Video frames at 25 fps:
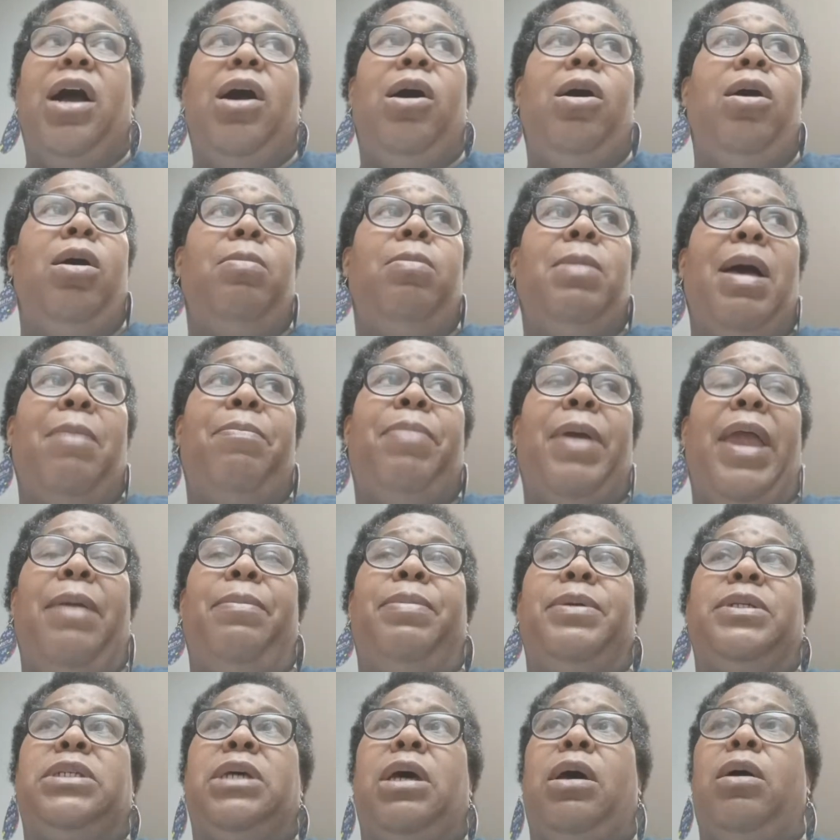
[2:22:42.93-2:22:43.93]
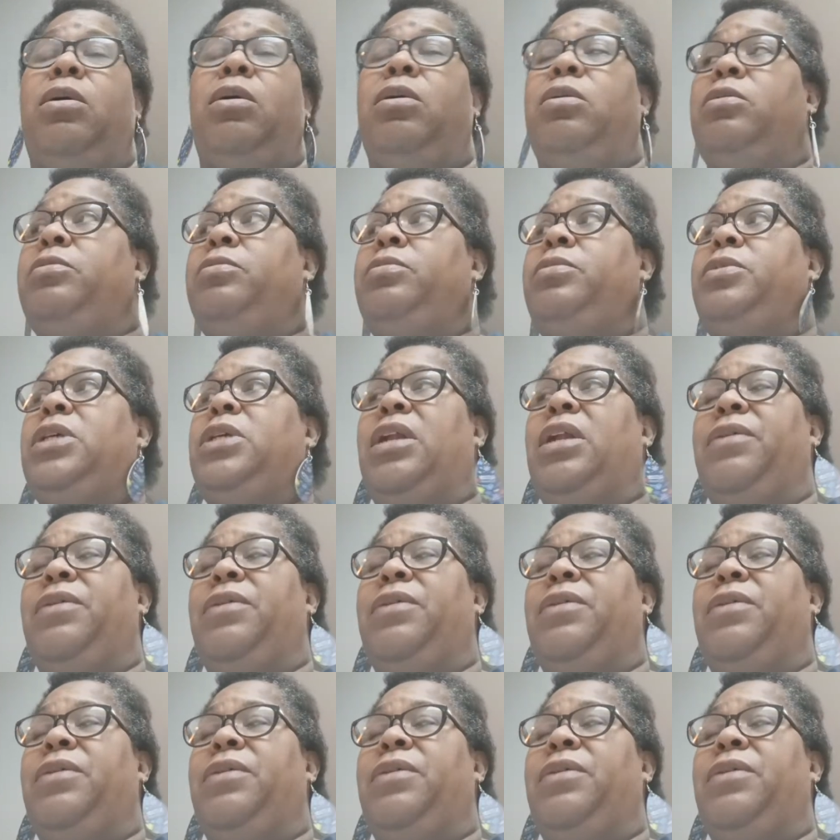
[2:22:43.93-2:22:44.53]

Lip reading: all my babies home, then of